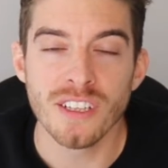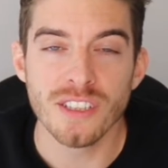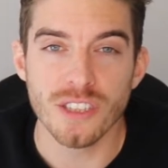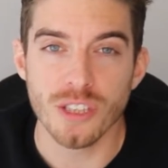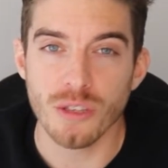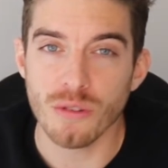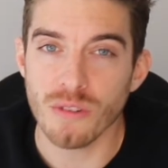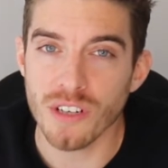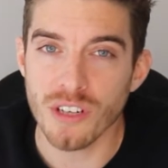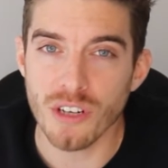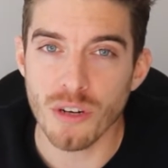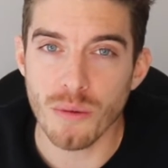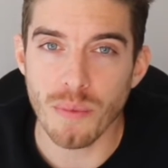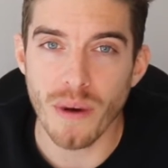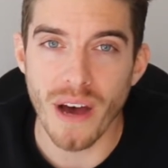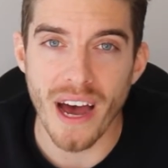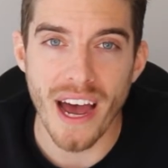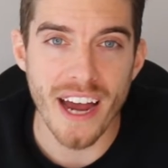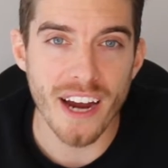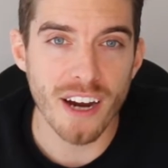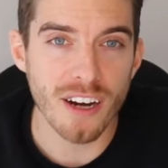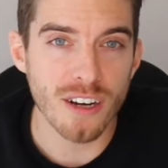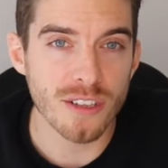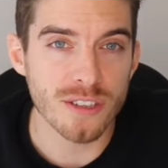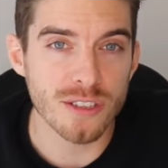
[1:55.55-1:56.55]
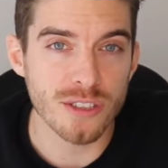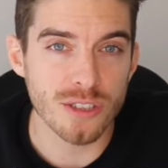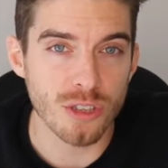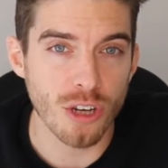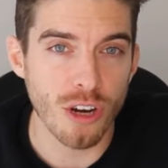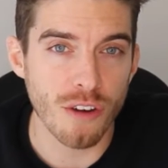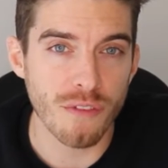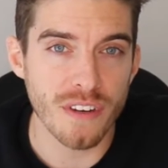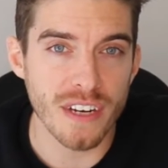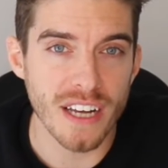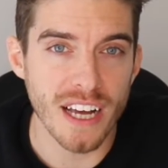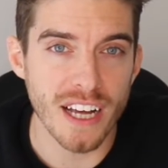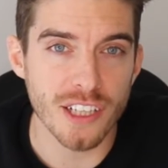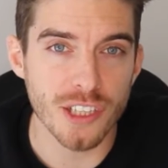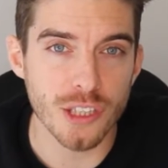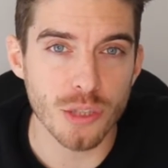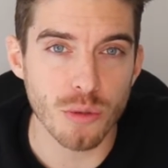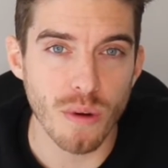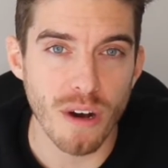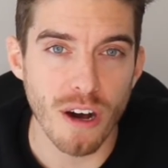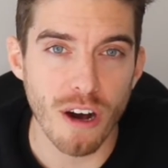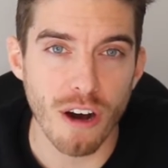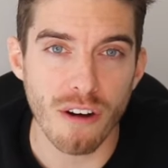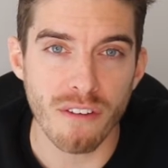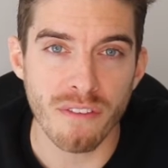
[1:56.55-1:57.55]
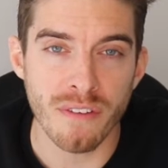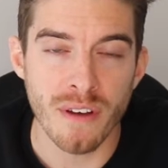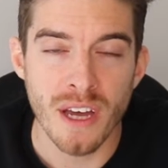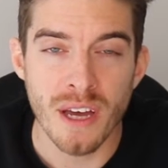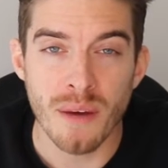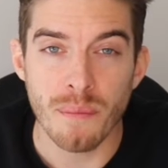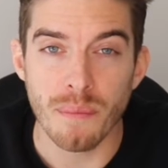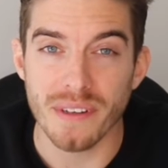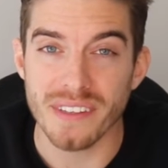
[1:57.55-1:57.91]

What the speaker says: to a new buyer, serve an N12,